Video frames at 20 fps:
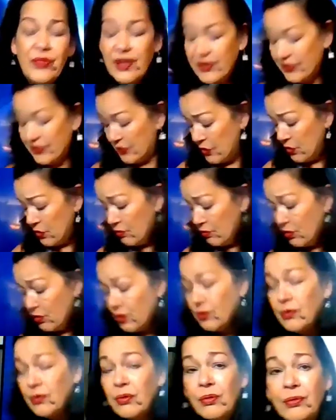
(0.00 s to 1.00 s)
this new
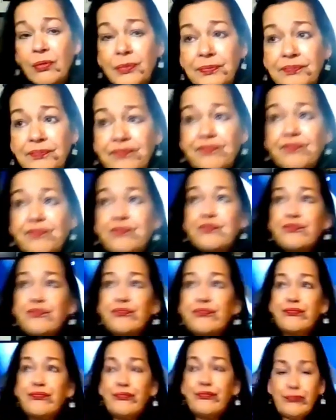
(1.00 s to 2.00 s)
moon,
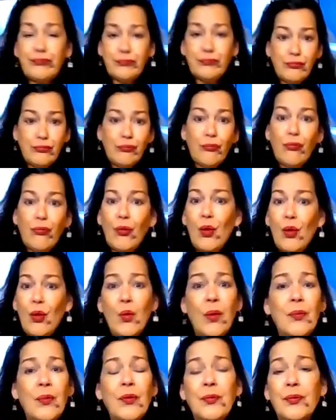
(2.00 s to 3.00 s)

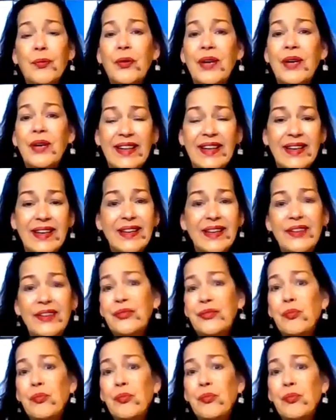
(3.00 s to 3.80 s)
what we're bringing in,